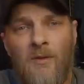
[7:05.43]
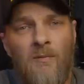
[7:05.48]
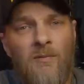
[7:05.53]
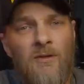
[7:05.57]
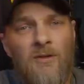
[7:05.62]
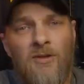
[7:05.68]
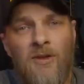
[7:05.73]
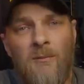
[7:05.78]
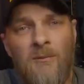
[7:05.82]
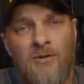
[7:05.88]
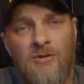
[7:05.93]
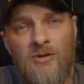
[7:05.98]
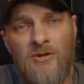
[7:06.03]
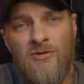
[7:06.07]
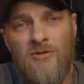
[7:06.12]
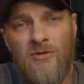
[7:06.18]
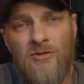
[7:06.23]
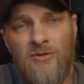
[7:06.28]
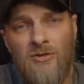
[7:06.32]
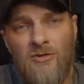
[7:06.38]
the, the
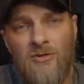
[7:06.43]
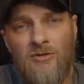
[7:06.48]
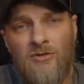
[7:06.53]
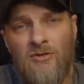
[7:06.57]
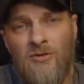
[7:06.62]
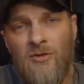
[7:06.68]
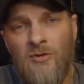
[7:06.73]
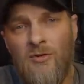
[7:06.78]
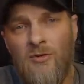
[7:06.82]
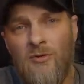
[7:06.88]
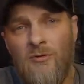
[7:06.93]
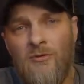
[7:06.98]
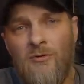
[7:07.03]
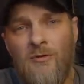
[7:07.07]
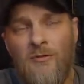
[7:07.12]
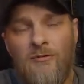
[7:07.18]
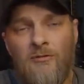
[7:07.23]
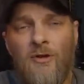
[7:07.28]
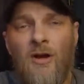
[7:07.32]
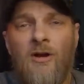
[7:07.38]
temperatures are just too
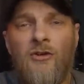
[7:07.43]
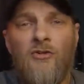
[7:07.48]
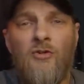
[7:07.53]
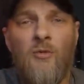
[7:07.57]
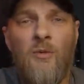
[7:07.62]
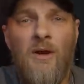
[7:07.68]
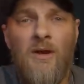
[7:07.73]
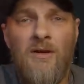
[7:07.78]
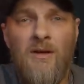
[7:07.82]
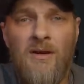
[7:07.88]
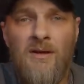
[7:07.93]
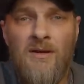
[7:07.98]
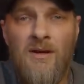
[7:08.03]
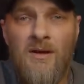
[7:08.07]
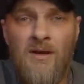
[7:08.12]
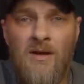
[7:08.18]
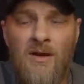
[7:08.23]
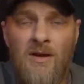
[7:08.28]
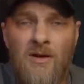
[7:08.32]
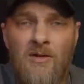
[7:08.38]
fluctuating
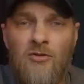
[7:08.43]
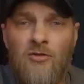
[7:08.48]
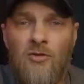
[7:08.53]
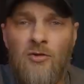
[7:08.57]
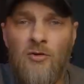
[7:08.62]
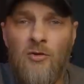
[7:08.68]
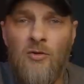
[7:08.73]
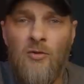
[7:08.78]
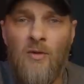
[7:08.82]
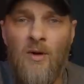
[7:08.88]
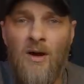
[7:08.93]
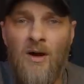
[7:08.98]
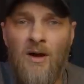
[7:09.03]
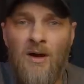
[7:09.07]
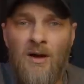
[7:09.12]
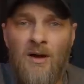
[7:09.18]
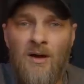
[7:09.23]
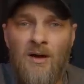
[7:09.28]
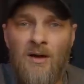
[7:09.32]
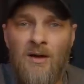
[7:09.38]
to
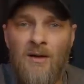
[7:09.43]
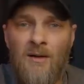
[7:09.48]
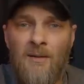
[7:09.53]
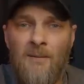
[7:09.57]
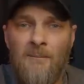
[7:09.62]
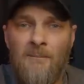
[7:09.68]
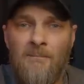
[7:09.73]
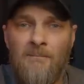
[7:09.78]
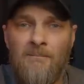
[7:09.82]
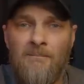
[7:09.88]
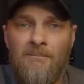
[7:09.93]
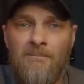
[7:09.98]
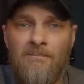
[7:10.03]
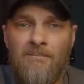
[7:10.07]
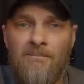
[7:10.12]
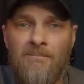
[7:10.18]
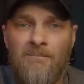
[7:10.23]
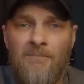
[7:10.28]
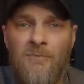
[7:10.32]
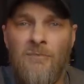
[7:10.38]
uh,
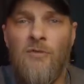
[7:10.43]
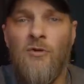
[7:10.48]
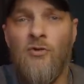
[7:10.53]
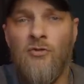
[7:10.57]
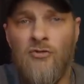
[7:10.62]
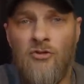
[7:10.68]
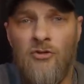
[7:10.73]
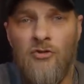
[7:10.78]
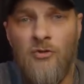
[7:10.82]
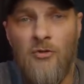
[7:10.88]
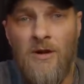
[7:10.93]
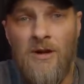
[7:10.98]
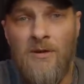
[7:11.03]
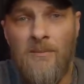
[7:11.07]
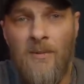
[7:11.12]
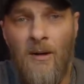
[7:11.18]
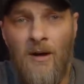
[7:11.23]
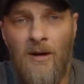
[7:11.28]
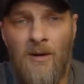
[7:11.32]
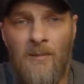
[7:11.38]
use the screen
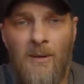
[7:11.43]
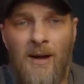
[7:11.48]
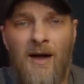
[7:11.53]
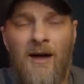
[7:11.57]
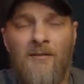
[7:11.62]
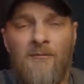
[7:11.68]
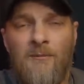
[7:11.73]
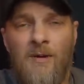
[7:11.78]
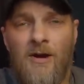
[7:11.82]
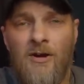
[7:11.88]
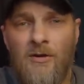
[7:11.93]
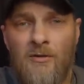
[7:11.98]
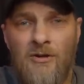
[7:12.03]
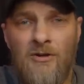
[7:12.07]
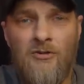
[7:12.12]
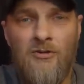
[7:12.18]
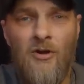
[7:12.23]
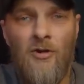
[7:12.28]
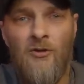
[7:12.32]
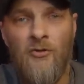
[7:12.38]
bottom. I have better
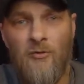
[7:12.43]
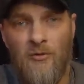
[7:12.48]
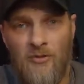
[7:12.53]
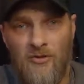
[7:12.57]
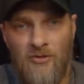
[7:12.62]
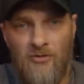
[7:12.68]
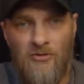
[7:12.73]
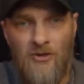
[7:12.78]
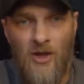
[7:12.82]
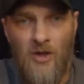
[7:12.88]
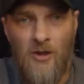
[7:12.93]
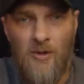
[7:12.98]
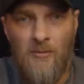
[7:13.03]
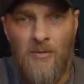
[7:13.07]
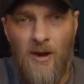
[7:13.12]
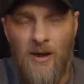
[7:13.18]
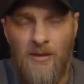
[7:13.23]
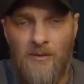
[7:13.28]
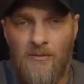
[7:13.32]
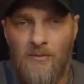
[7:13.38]
results with the solid
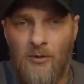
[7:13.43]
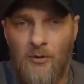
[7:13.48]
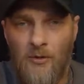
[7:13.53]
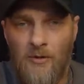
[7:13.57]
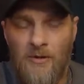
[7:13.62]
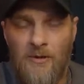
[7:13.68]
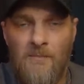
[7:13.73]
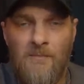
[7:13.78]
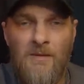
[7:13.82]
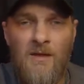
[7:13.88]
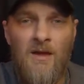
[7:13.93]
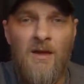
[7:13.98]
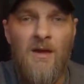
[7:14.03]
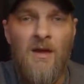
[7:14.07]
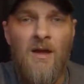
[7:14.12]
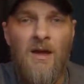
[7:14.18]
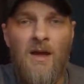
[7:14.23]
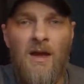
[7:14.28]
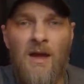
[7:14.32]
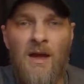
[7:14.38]
bottom board.
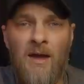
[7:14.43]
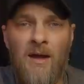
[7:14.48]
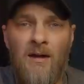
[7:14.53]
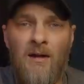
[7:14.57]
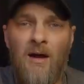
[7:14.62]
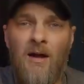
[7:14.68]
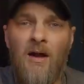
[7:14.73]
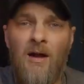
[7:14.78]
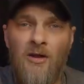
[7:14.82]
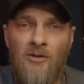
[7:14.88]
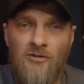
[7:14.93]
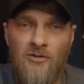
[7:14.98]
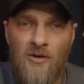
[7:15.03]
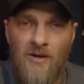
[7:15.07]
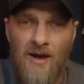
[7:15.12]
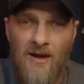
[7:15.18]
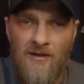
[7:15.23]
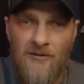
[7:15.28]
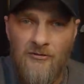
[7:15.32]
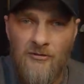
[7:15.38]
And I also
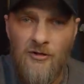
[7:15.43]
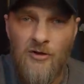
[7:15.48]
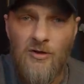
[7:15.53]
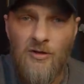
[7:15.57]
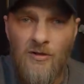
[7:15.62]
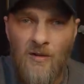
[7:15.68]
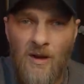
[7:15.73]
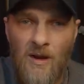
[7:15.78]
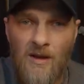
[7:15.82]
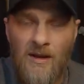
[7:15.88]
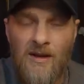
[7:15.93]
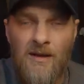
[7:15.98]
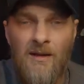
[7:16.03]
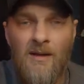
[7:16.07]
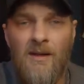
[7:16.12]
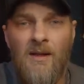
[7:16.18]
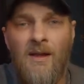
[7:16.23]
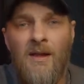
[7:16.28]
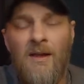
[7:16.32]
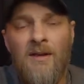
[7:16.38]
have good luck
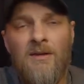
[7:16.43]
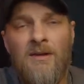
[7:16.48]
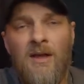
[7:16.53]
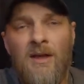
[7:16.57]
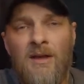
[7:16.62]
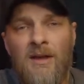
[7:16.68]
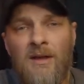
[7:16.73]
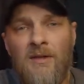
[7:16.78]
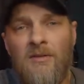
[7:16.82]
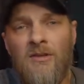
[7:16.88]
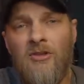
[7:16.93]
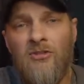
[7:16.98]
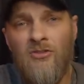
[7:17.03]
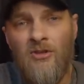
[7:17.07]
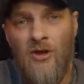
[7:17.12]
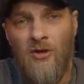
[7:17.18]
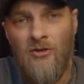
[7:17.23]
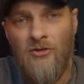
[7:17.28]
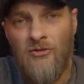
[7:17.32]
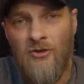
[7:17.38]
taking the
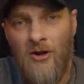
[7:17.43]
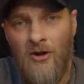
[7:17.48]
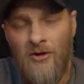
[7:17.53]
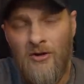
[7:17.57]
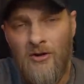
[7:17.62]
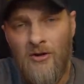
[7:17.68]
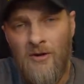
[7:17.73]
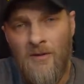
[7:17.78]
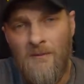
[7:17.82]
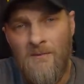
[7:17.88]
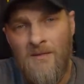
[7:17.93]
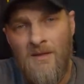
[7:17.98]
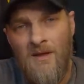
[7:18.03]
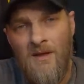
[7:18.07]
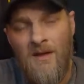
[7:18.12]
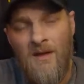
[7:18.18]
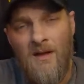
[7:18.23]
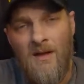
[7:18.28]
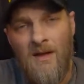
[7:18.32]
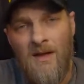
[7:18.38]
cell starter
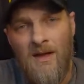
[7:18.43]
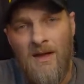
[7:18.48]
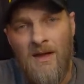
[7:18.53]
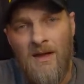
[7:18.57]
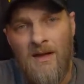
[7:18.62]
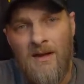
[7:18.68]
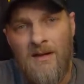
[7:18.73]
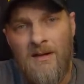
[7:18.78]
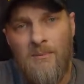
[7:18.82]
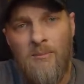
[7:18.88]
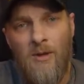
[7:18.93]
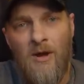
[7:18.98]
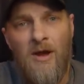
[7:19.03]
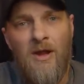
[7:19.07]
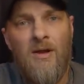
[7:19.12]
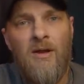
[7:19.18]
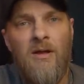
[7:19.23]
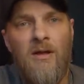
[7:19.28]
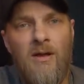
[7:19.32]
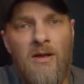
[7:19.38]
and
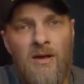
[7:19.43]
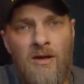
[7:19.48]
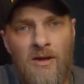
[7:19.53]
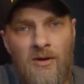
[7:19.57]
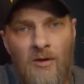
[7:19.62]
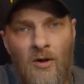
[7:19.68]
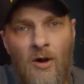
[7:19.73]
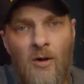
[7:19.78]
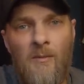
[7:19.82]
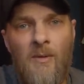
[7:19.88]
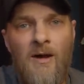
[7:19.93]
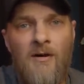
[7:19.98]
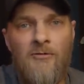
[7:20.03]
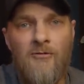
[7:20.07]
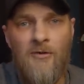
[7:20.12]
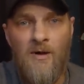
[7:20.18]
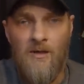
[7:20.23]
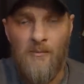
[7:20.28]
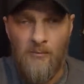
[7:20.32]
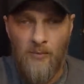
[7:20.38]
bringing it in on my
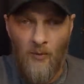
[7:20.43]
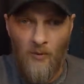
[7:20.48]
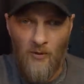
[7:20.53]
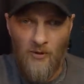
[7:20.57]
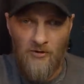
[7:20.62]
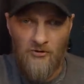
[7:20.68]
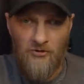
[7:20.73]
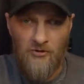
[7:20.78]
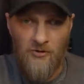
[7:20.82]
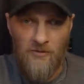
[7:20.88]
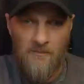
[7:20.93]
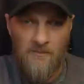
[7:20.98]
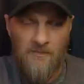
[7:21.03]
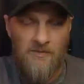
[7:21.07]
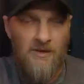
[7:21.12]
front porch.